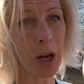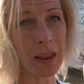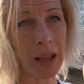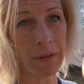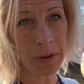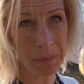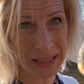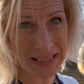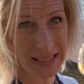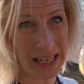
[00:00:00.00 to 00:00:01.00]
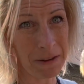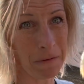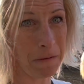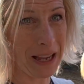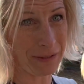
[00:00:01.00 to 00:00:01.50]
11 months and
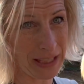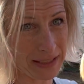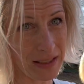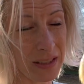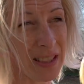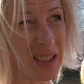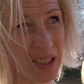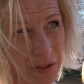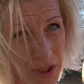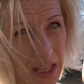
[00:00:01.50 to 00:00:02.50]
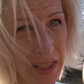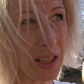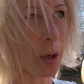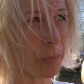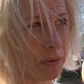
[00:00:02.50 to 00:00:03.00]
5 days, give or take a
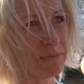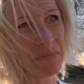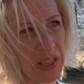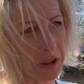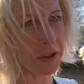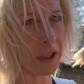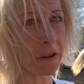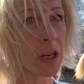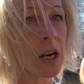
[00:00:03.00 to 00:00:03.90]
couple here and there.